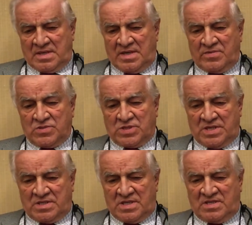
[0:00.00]
it was
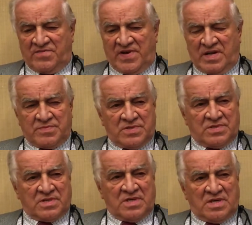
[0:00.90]
it, it developed
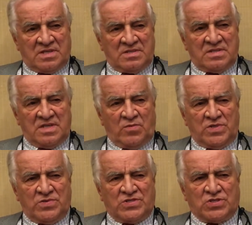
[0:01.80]
into uh, you know
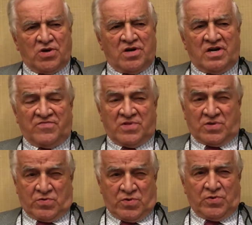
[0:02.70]
we, we started off with a
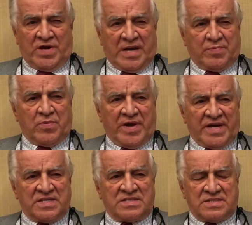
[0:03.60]
crude
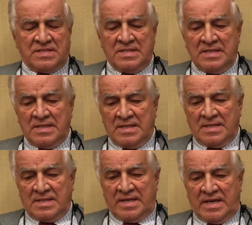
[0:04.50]
apparatus,
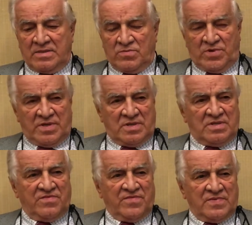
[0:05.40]
and we
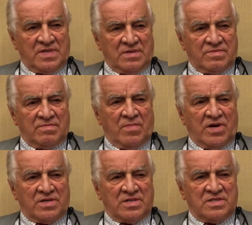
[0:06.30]
de, you know
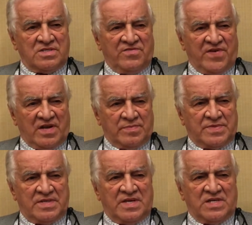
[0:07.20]
uh,
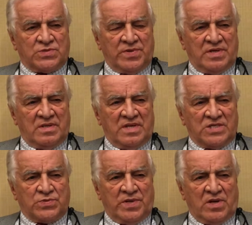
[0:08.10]
developed it as we
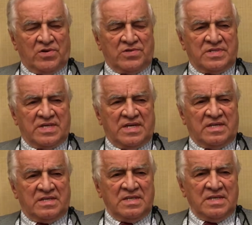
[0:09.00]
as we learned, and the, uh,